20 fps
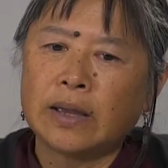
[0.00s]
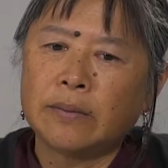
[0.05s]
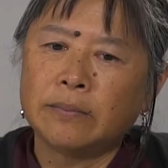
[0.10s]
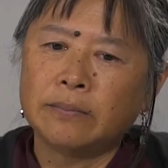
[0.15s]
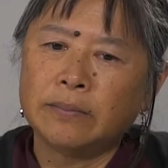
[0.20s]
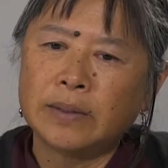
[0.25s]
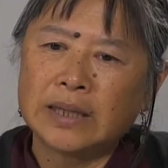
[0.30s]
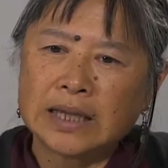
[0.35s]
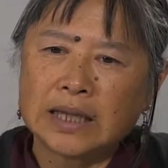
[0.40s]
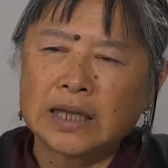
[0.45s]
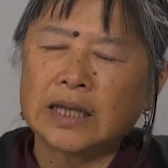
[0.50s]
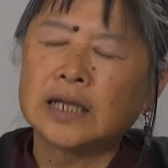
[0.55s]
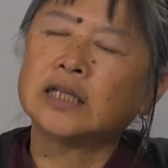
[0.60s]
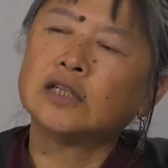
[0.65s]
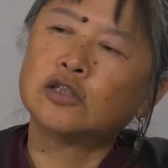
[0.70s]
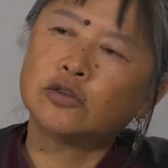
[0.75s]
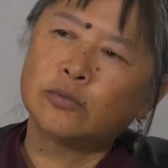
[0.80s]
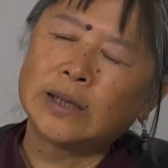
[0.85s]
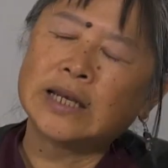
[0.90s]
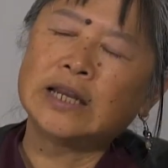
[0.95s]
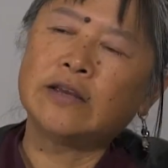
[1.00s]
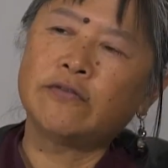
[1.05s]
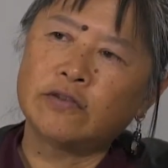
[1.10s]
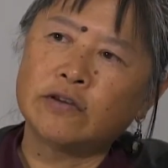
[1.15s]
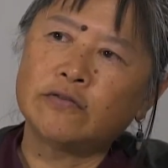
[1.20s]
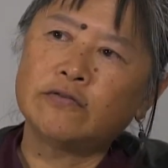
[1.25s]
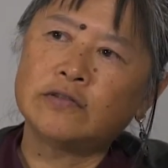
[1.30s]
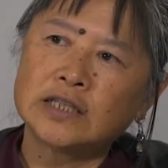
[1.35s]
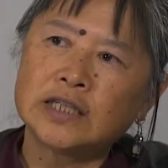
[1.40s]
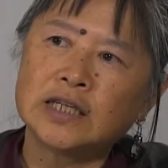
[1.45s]
Beginning in
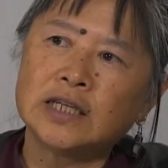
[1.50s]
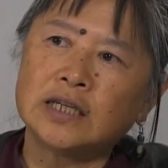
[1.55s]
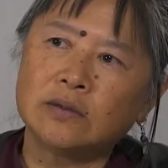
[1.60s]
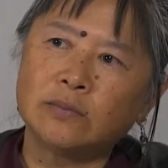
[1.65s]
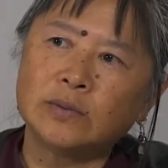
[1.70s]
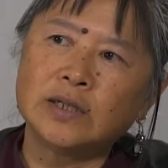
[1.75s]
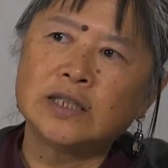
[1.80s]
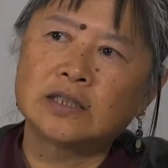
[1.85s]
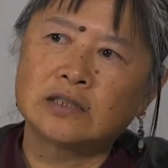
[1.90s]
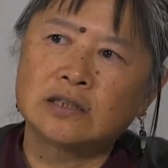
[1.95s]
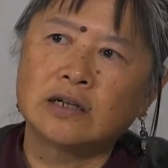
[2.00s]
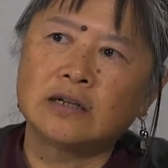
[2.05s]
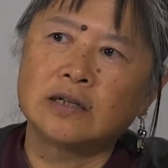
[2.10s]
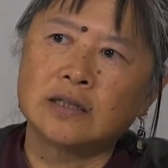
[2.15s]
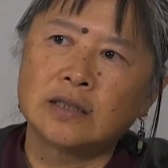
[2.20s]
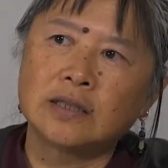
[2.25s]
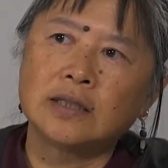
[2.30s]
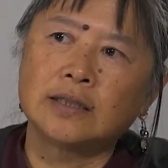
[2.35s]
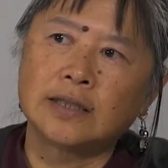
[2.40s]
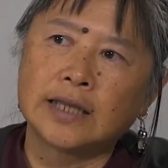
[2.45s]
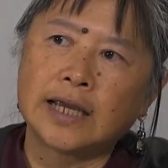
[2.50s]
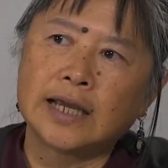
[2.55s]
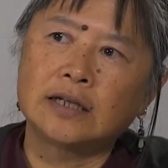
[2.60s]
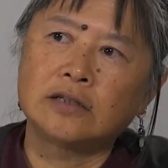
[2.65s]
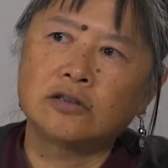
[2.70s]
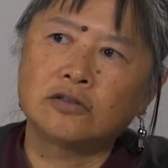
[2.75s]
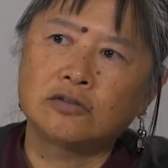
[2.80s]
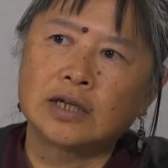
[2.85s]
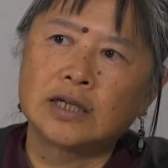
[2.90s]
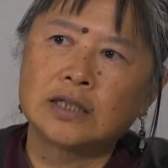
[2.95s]
2015, we started the Land
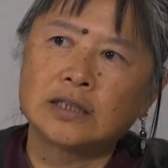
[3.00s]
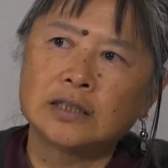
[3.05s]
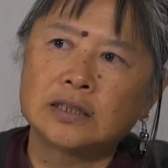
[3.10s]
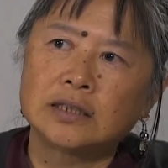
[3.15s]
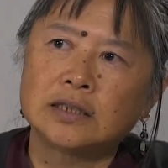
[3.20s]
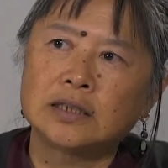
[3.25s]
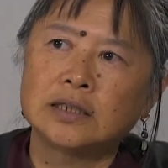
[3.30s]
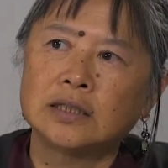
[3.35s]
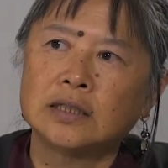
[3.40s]
Trust.